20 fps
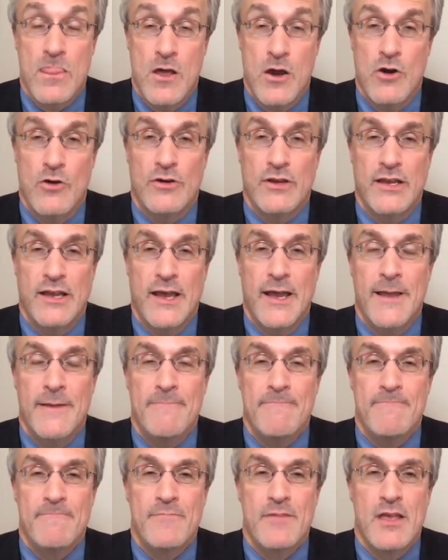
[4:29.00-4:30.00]
Okay,
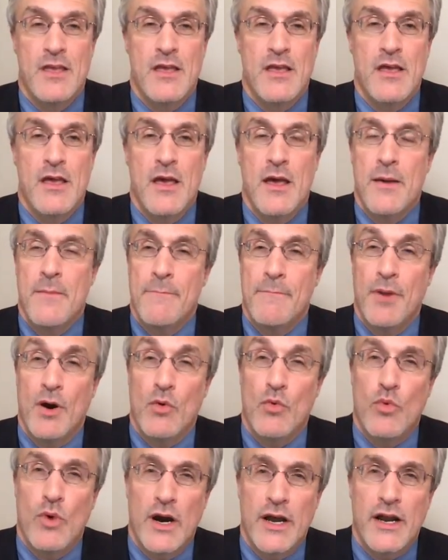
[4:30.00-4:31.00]

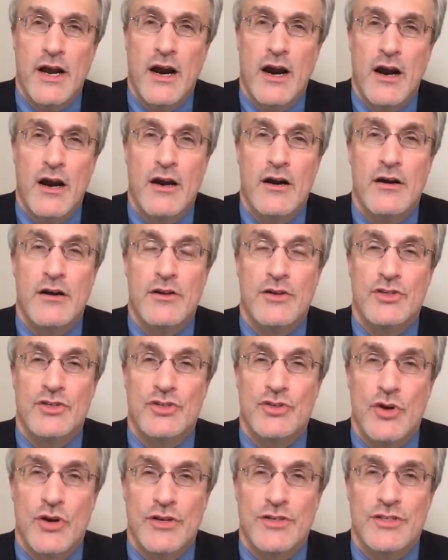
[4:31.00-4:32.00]
but what are
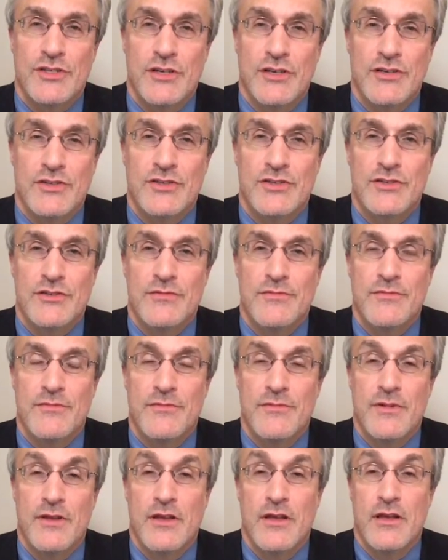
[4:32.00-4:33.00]
sources?
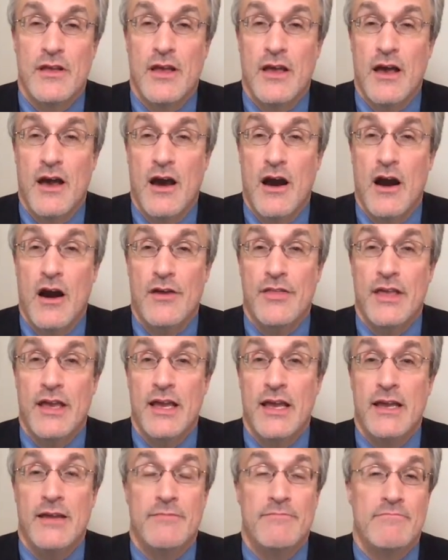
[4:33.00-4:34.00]
Are
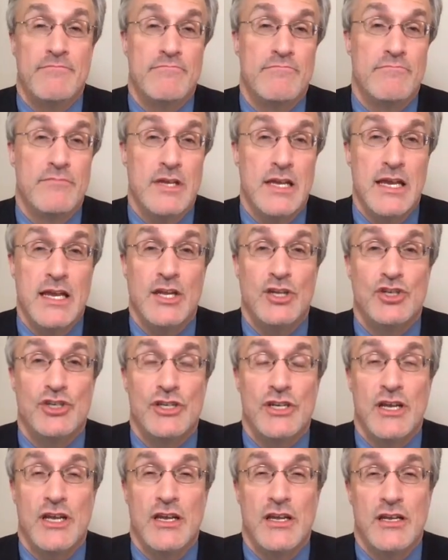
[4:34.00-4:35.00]
they
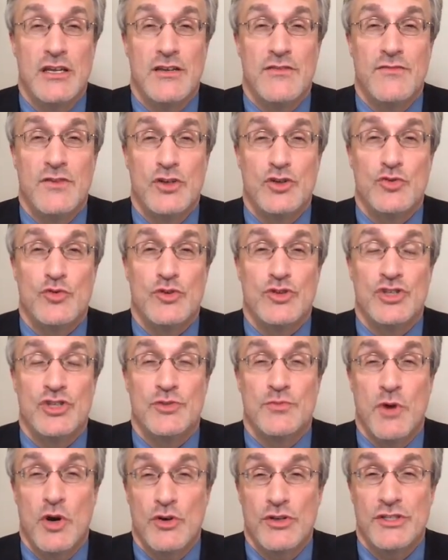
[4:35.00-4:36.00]
each individual
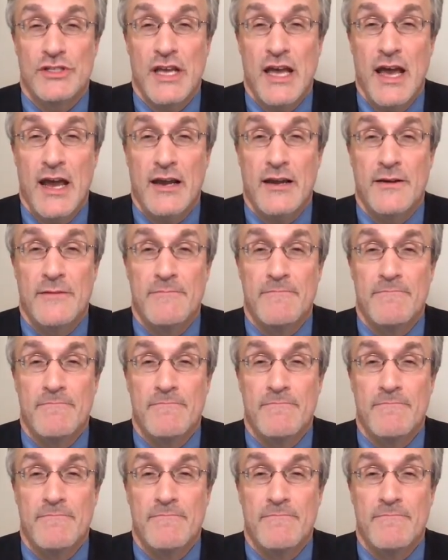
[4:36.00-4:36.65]
smokestack?